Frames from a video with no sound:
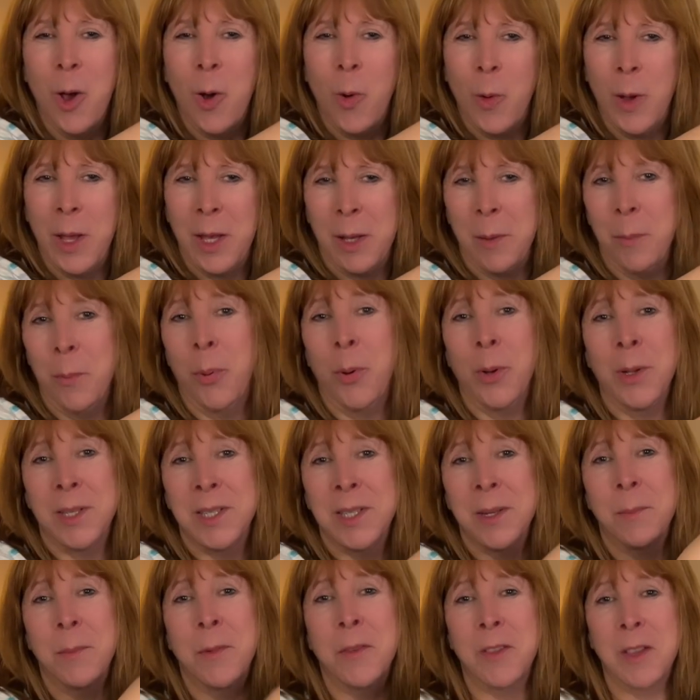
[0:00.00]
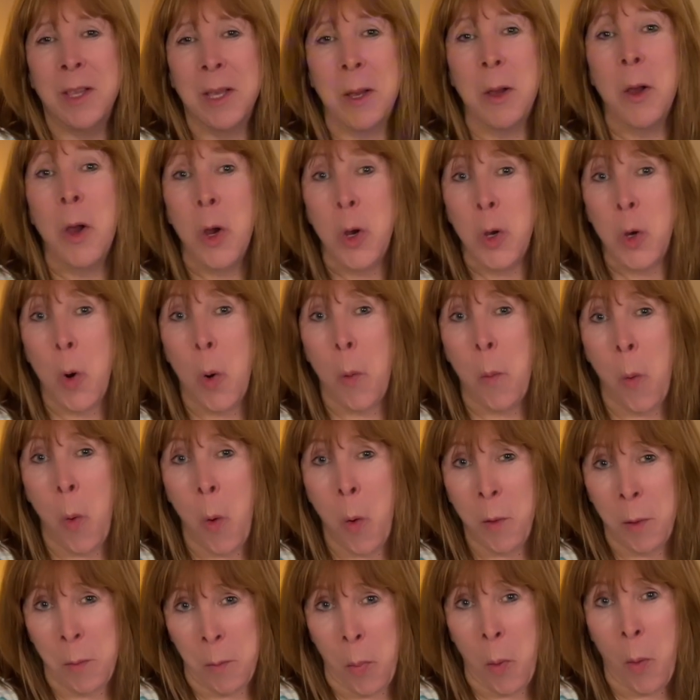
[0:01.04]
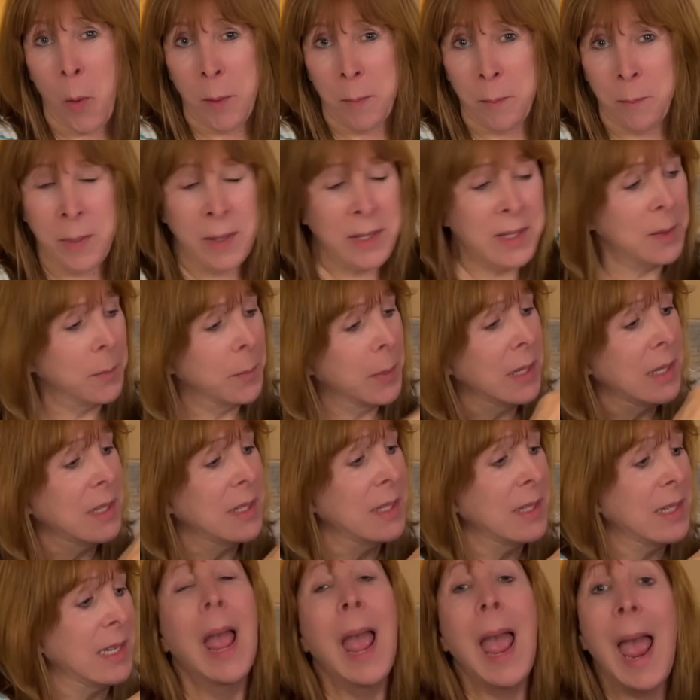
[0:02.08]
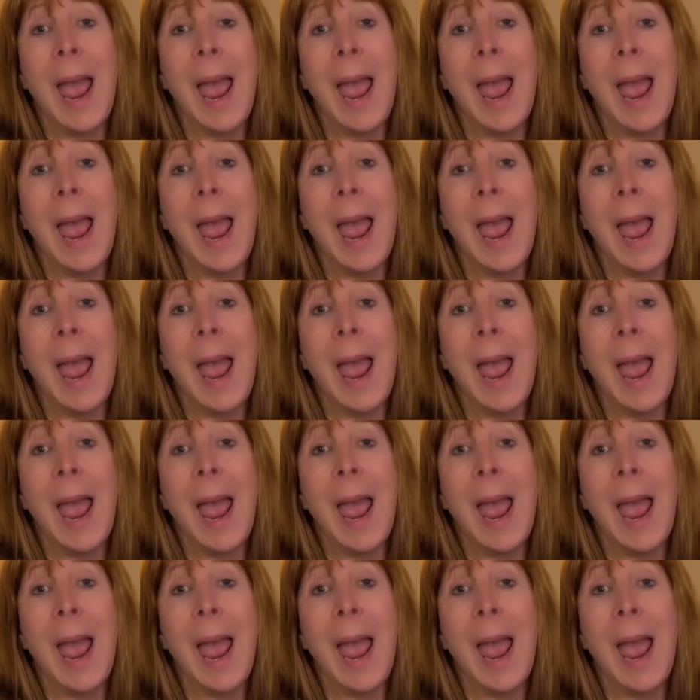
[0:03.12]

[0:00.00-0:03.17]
where you can put some of your more important bits and pieces.